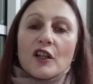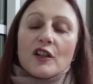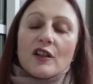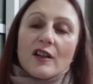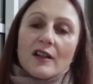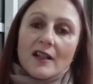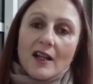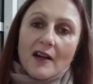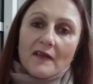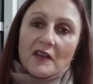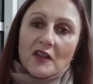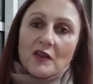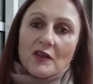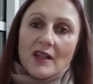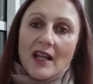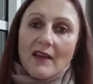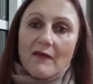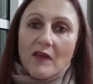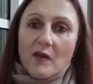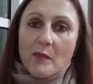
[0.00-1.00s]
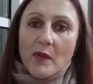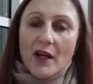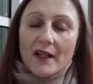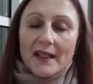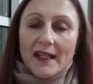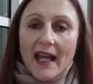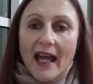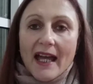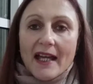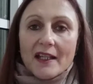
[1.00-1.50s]
Good afternoon,
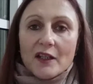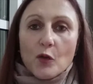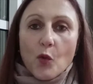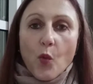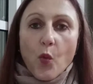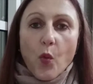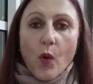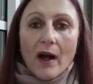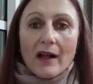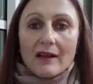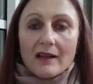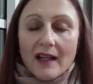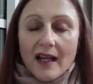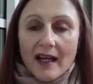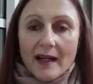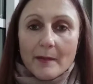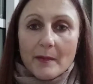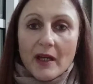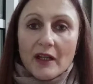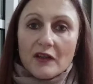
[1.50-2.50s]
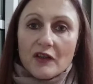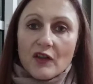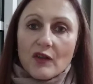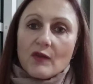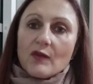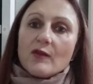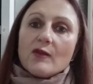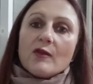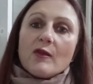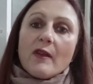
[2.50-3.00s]
everybody, and welcome
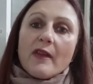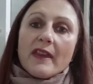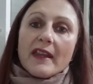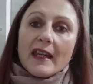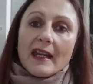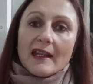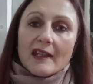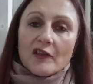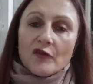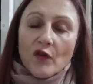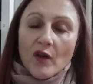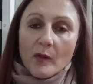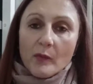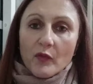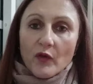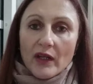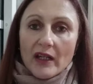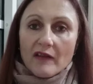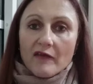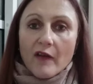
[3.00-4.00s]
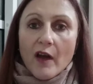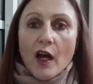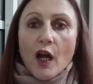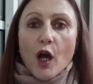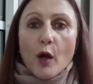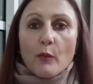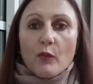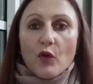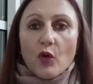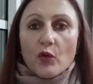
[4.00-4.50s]
to the Israel Brief,
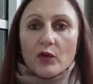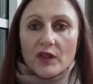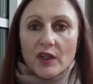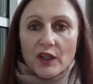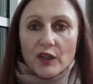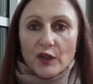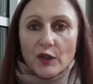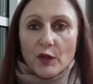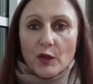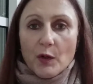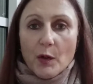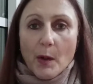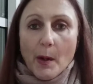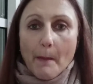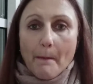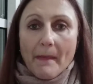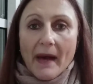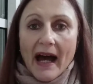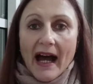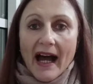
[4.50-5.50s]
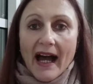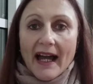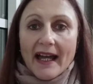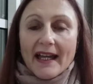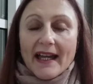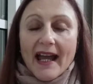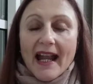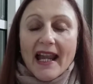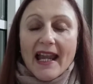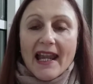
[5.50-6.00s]
brought to you
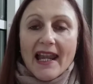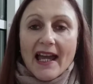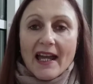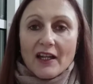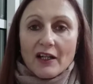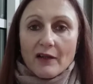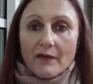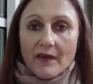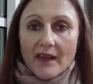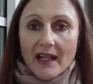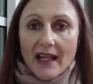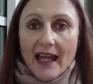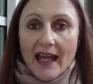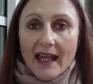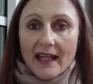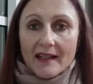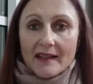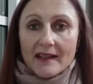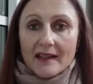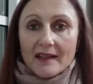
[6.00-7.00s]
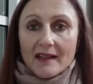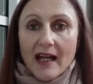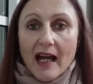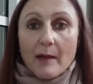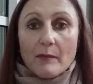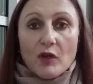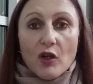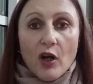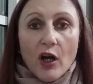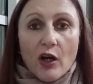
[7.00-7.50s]
by Lay of the Land. And
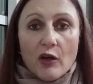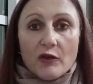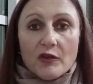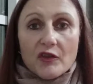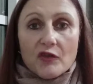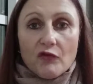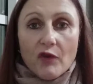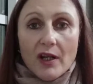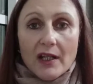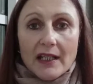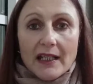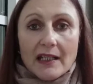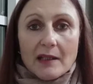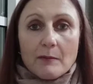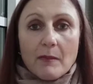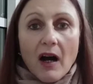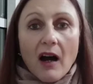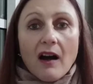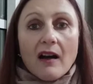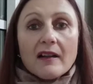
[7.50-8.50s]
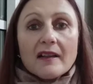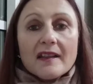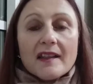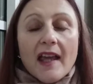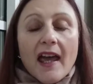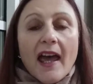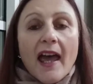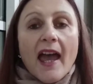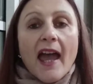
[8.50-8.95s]
I'm your host, Renee Marks.